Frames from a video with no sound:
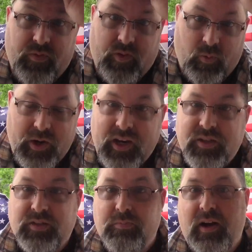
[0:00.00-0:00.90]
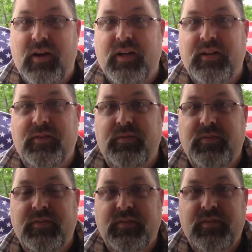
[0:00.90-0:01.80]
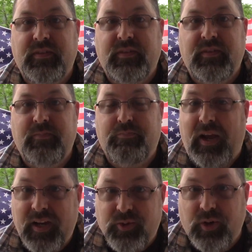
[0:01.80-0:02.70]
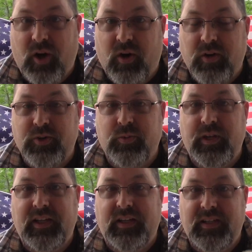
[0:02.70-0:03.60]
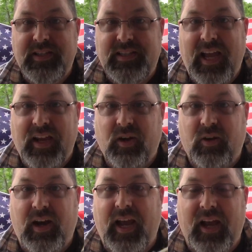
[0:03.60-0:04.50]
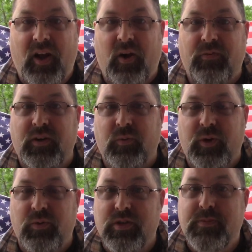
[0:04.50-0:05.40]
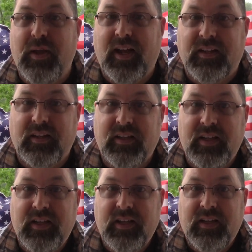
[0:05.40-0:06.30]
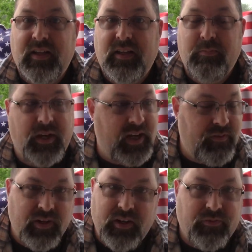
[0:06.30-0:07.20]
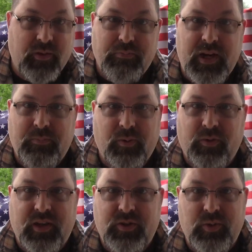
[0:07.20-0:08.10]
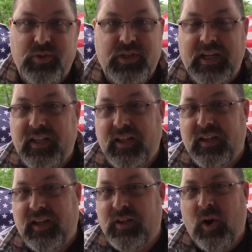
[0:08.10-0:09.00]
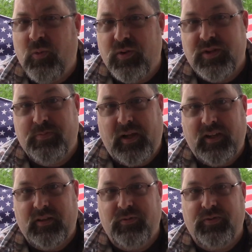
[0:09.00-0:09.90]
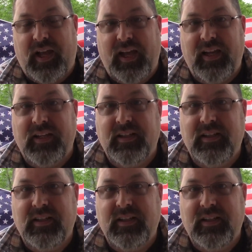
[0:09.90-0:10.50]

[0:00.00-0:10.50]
we as American patriarchs, we take our hat off and we respect it. But even if the people that you see that they don't respect the flag,